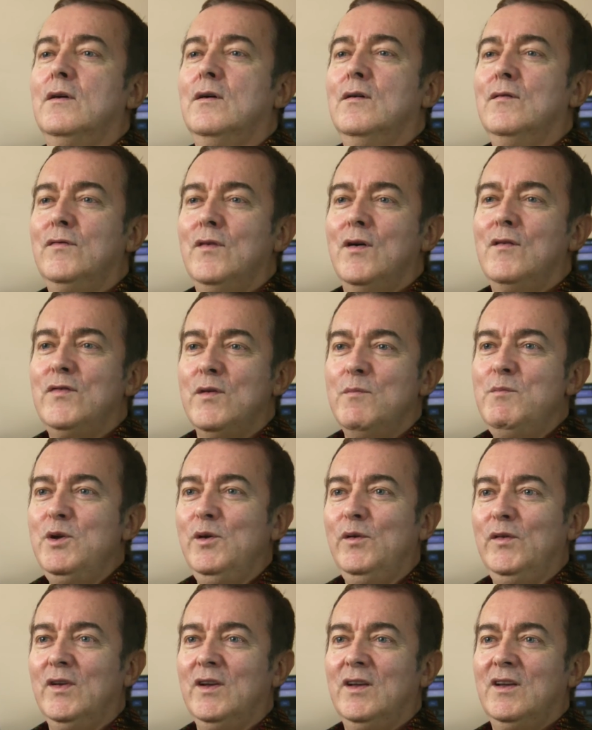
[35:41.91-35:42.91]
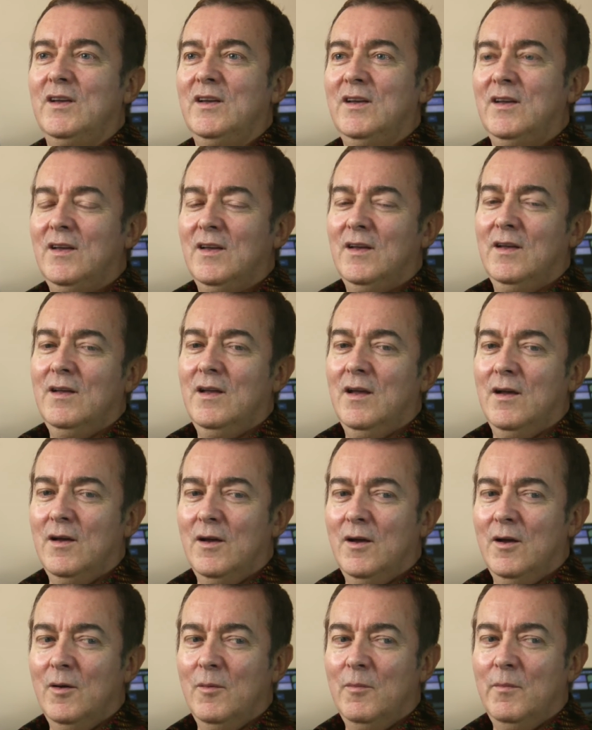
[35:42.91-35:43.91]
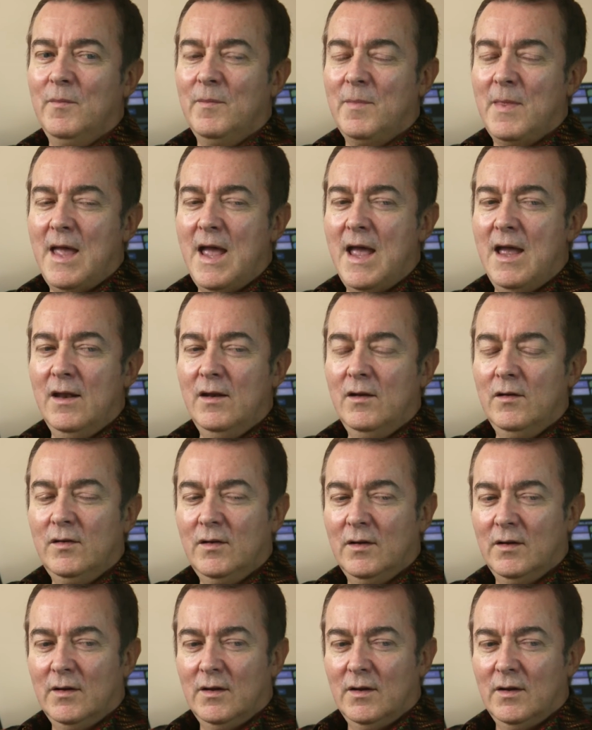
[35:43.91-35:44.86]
of, of the music. Um, and